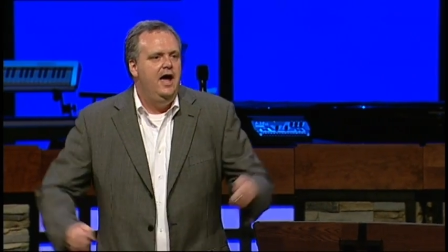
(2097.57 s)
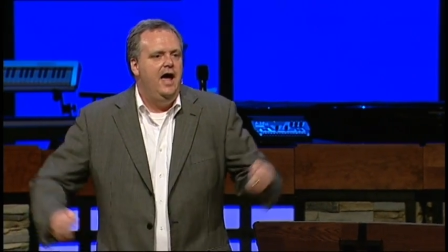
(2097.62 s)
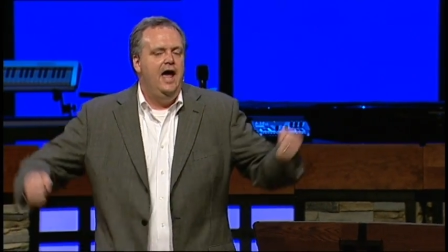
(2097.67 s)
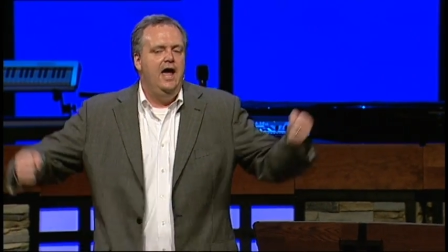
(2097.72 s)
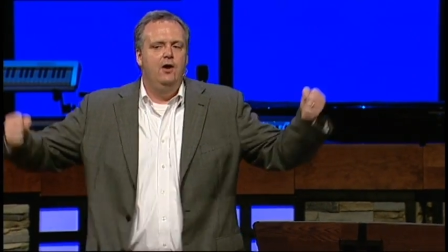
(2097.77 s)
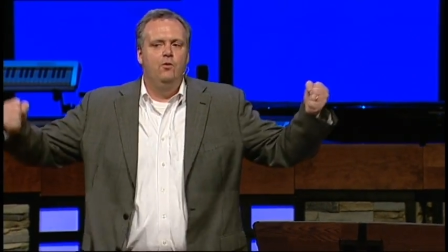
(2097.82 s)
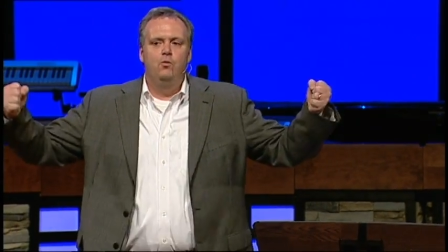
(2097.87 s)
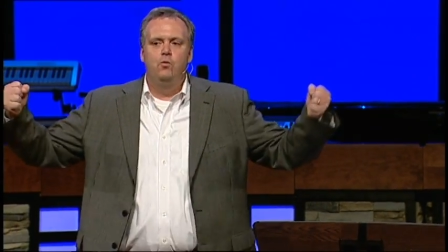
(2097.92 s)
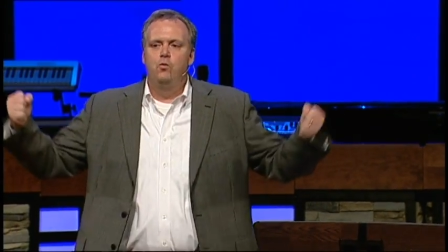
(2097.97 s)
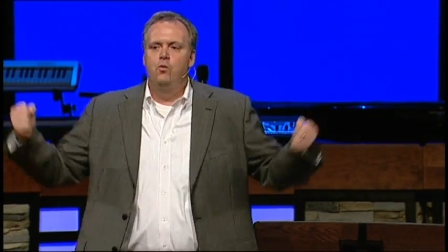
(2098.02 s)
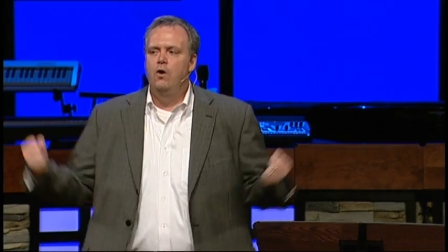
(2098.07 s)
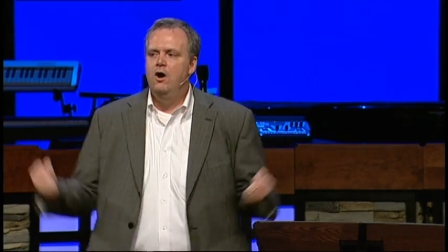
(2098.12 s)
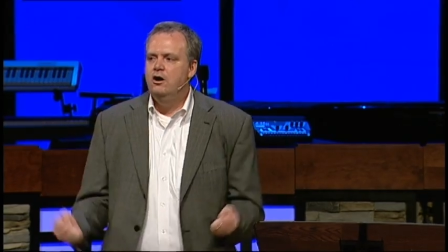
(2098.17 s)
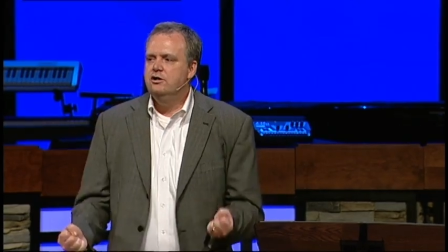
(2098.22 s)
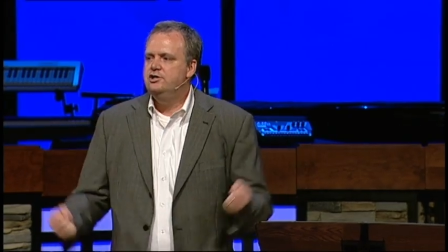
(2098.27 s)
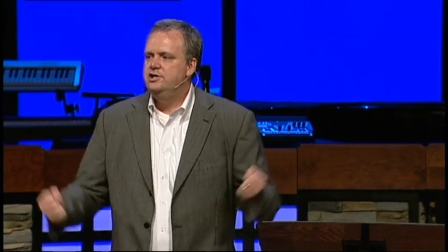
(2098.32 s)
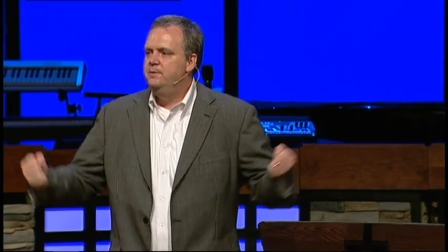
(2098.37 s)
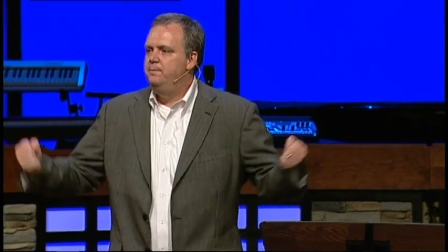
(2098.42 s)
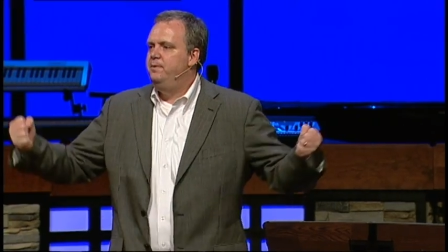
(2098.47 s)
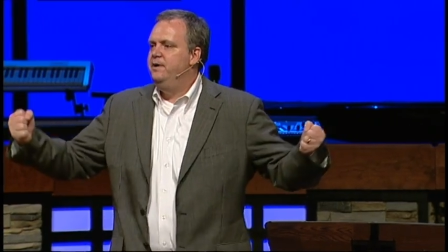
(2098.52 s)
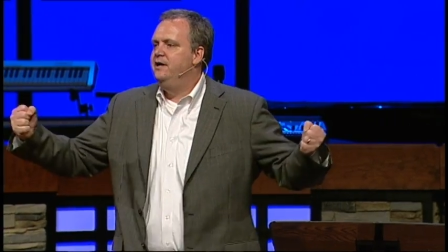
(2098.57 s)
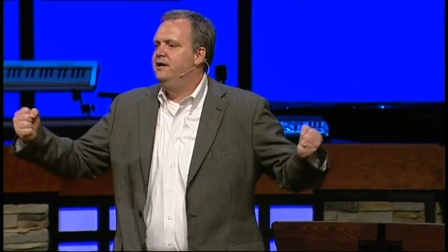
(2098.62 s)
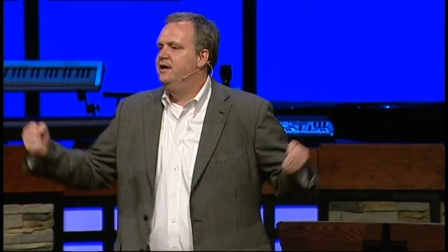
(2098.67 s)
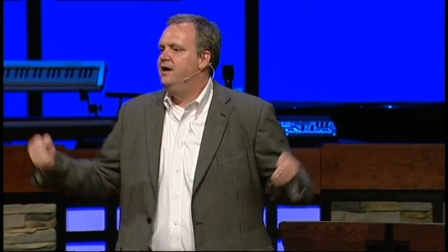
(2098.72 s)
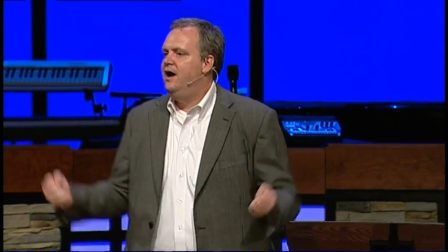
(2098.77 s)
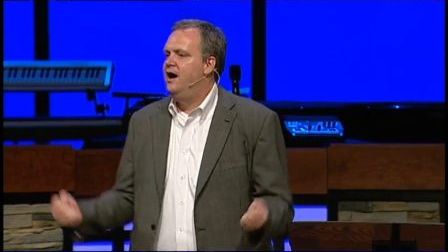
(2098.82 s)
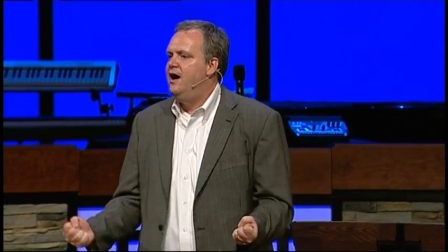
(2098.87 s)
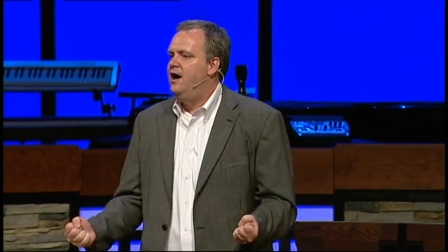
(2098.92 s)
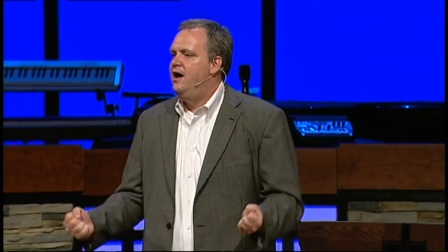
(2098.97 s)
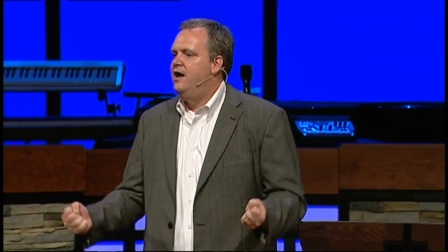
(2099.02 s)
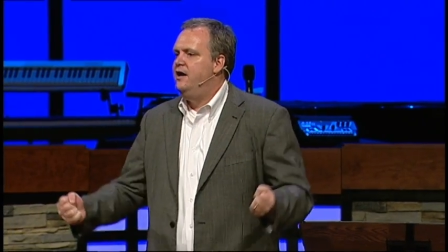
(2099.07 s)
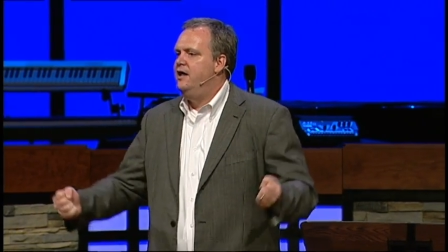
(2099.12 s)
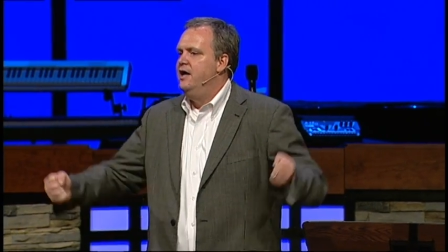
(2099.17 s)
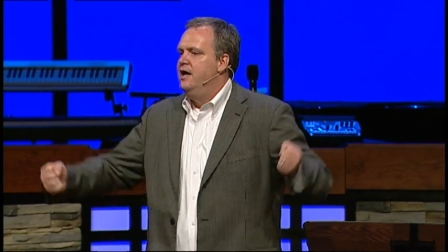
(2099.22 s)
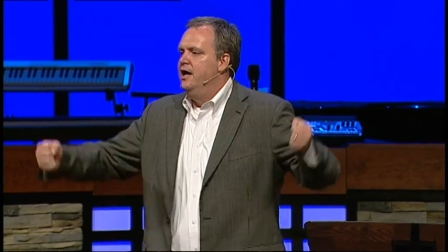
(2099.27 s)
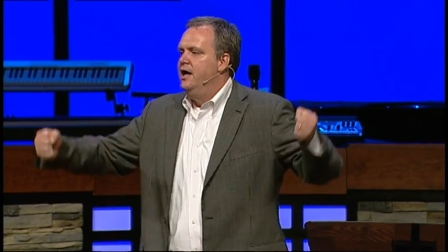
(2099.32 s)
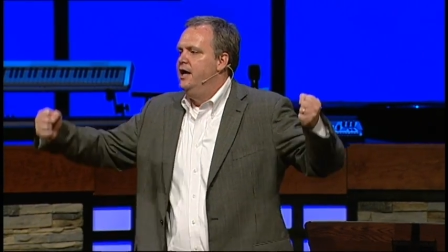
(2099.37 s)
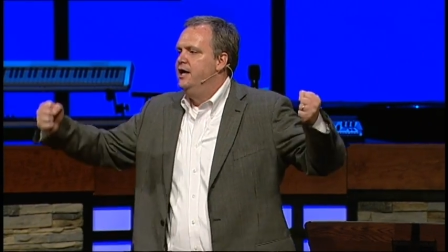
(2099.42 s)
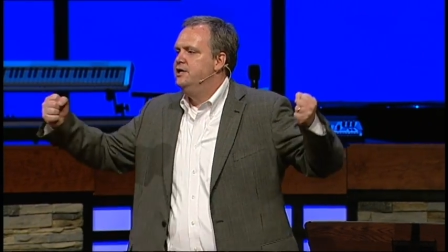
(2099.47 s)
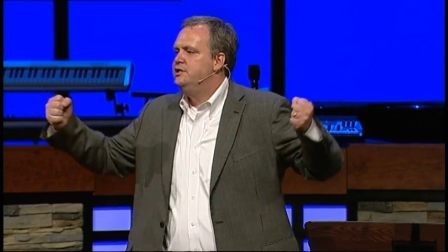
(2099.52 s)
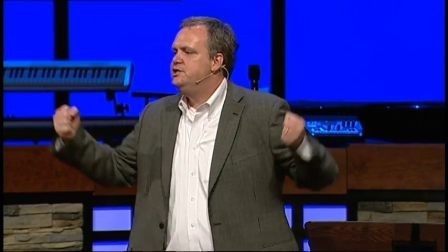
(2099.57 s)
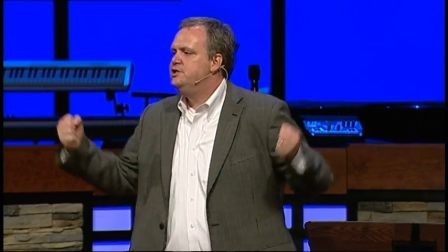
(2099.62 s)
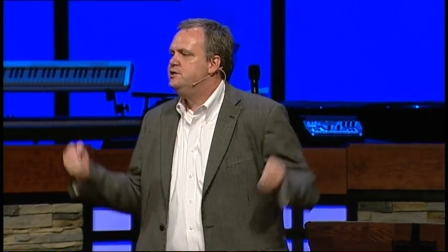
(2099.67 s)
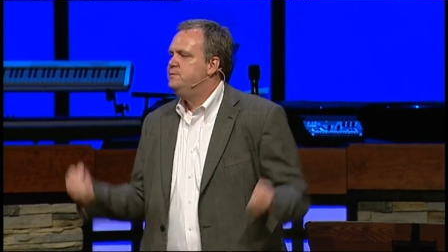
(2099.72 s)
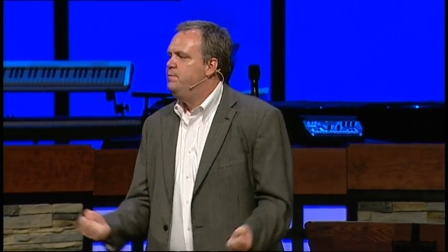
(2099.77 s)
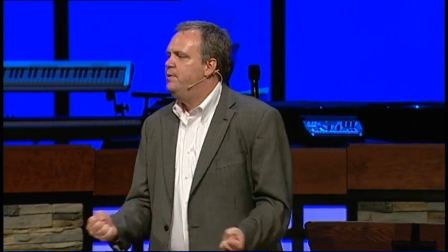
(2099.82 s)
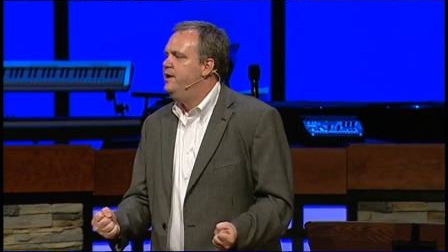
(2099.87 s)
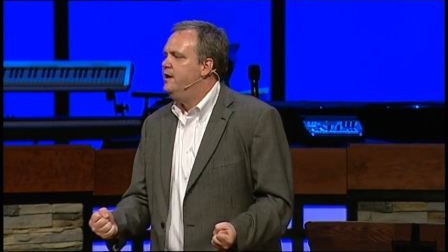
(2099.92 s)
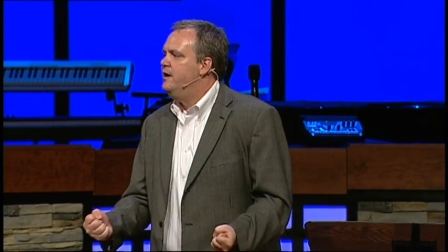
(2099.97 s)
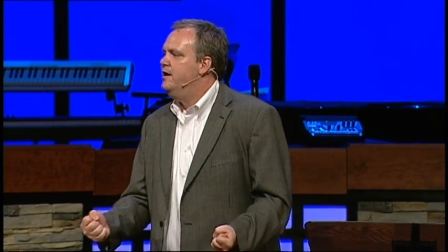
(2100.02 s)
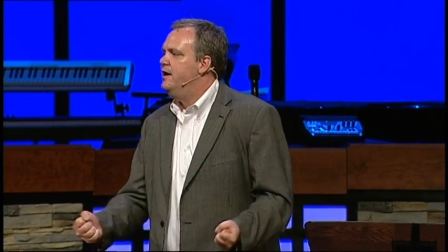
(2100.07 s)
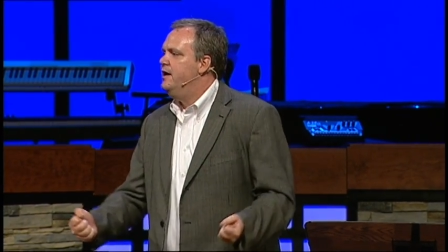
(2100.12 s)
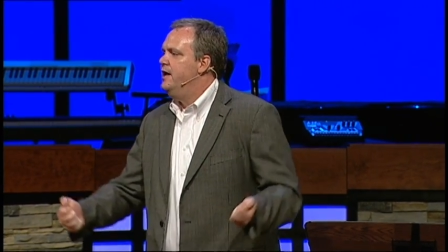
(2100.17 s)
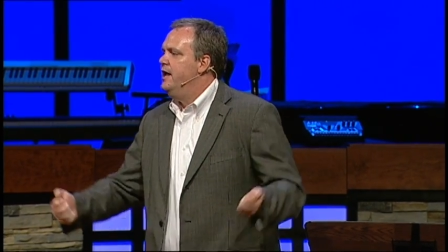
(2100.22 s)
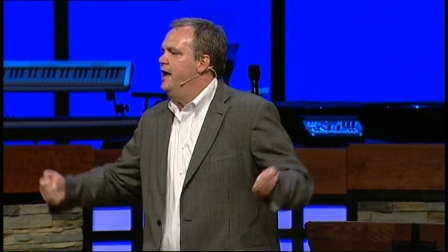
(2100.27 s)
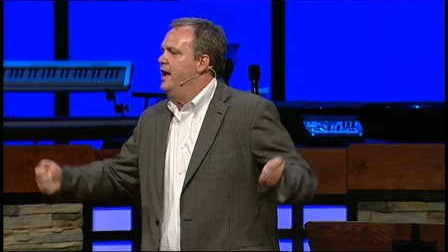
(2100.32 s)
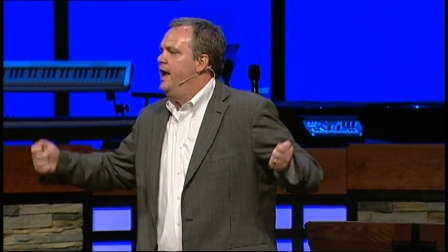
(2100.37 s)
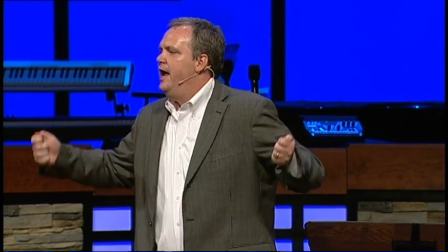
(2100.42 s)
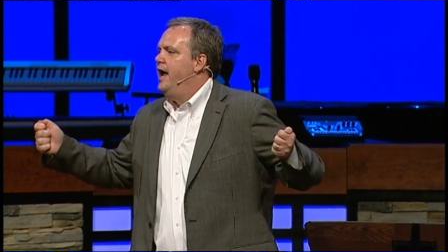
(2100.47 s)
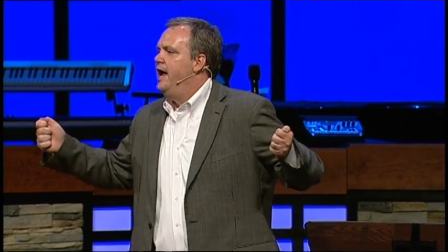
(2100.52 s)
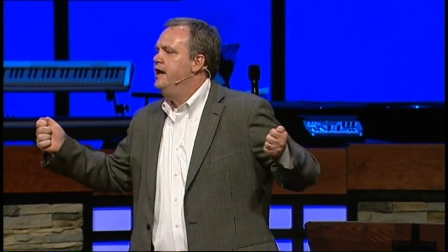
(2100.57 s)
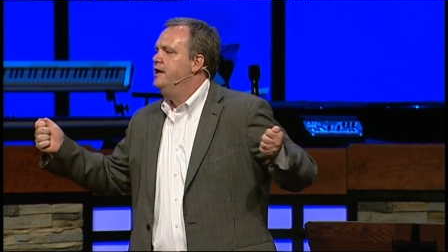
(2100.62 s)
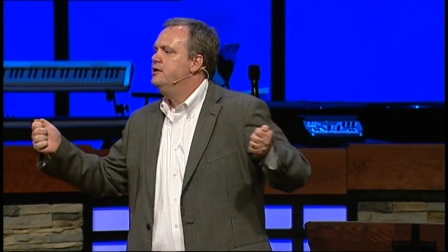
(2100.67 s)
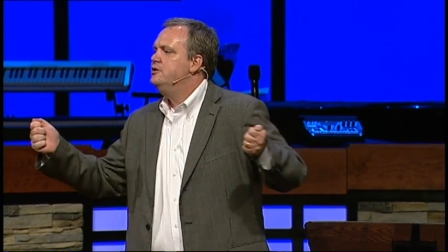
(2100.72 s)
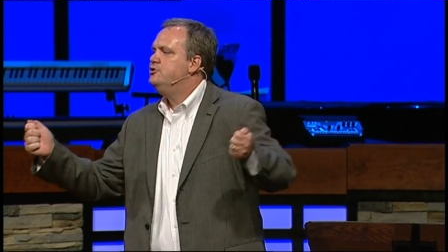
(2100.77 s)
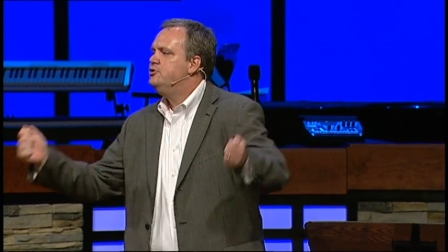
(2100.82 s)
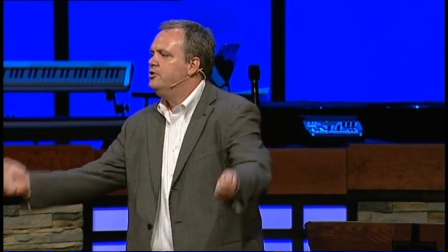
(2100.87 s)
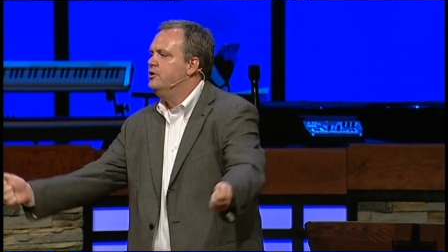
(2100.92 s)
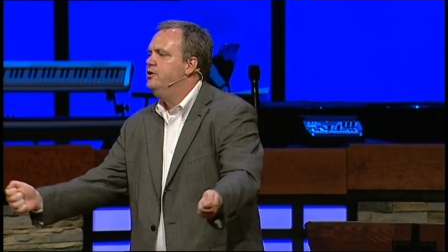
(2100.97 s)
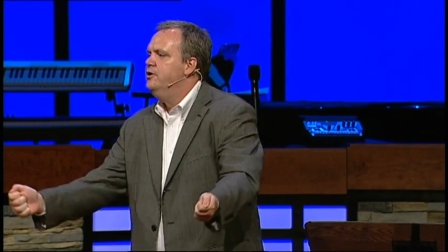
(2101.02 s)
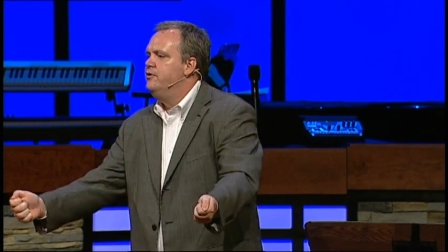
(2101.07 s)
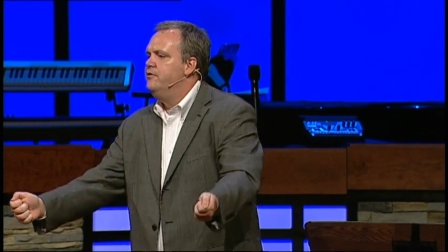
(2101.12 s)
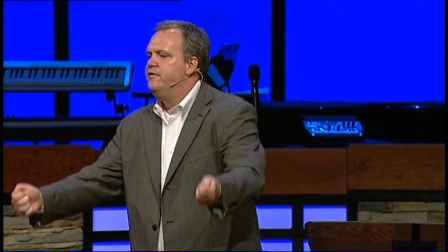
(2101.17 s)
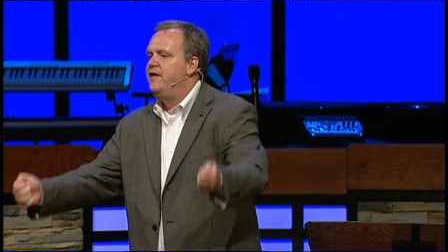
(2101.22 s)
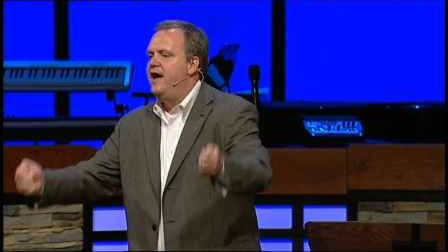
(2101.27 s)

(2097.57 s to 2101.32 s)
and worshiping God in spirit and in truth.